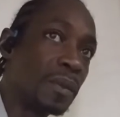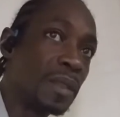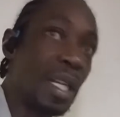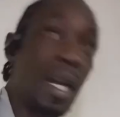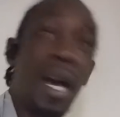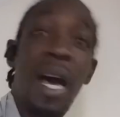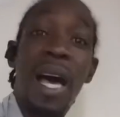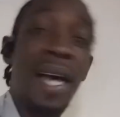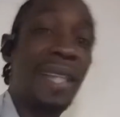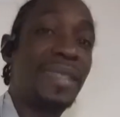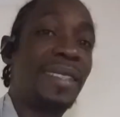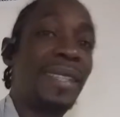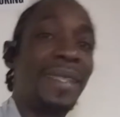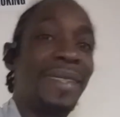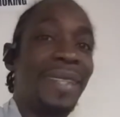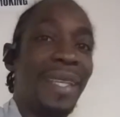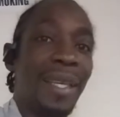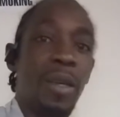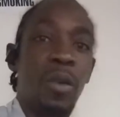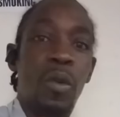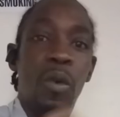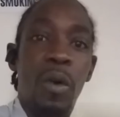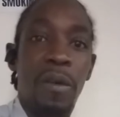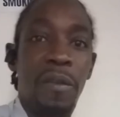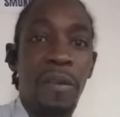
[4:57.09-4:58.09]
Gaza
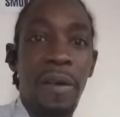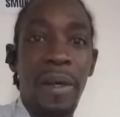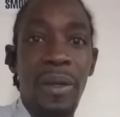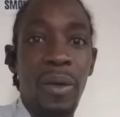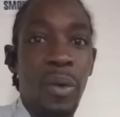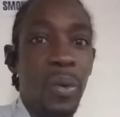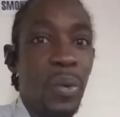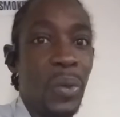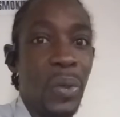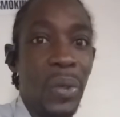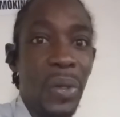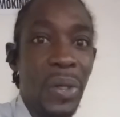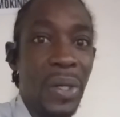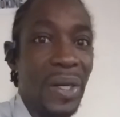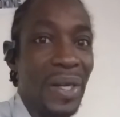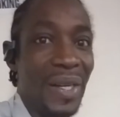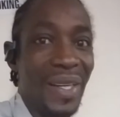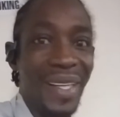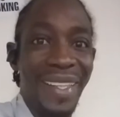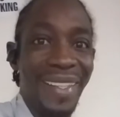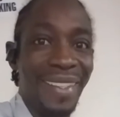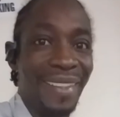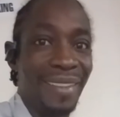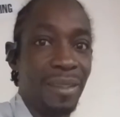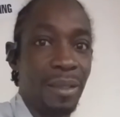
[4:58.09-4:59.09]
take over the
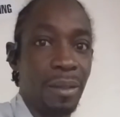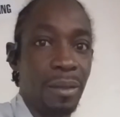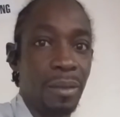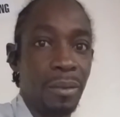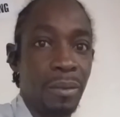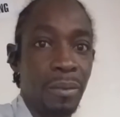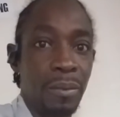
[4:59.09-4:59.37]
world, you know.